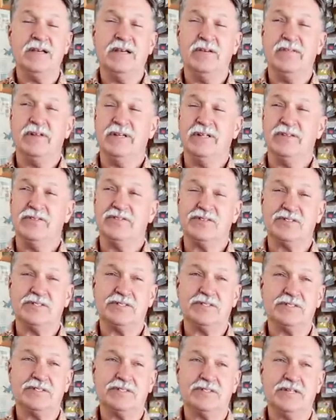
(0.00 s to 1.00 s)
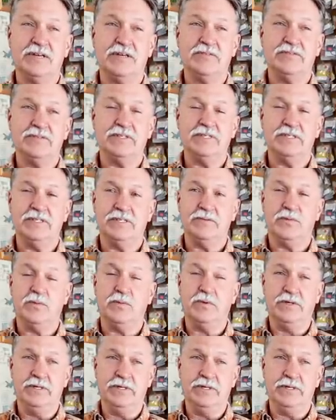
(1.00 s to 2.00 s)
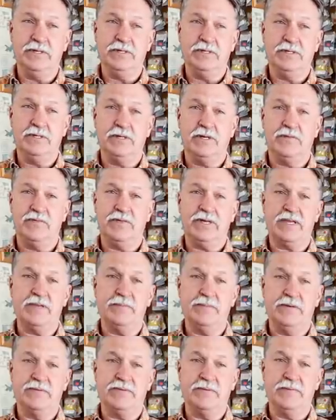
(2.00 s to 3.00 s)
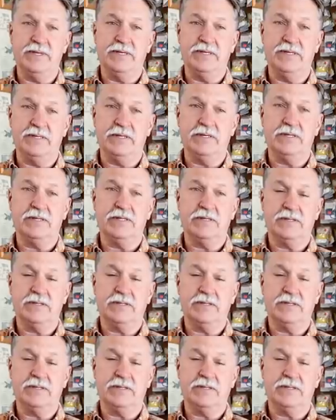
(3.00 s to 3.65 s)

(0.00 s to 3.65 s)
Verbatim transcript: And then in 71, I think he moved to Minden.